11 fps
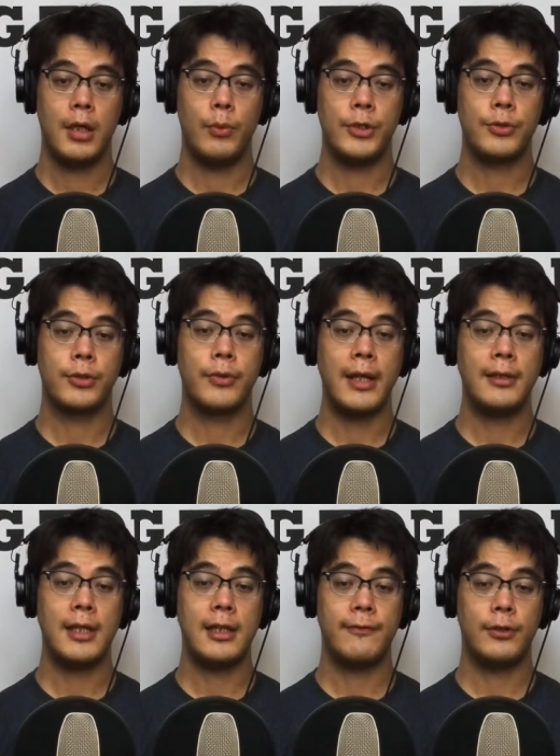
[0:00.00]
which would
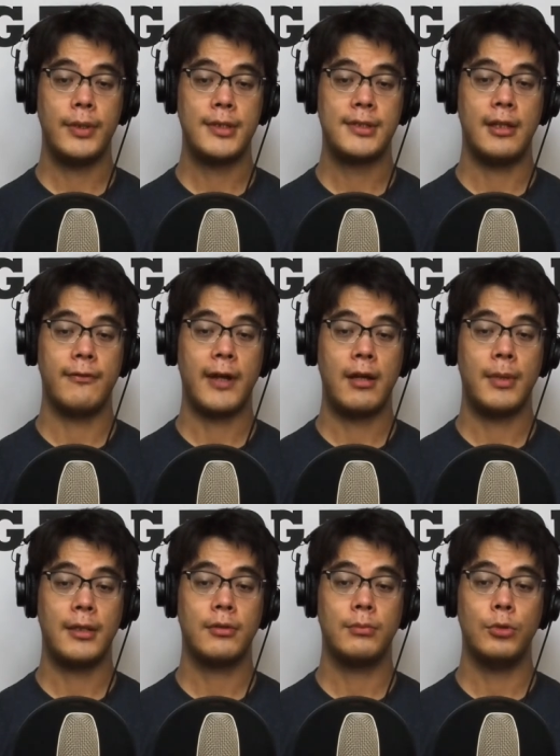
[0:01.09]
greatly influence the
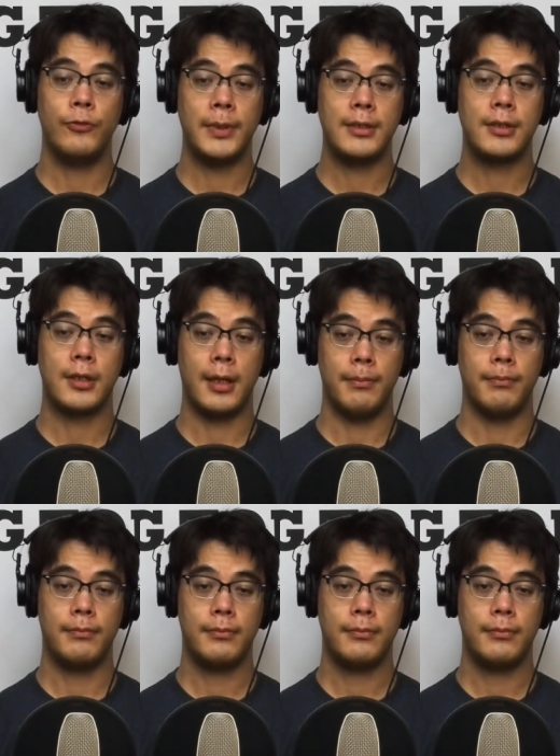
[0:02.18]
environmental movement to come.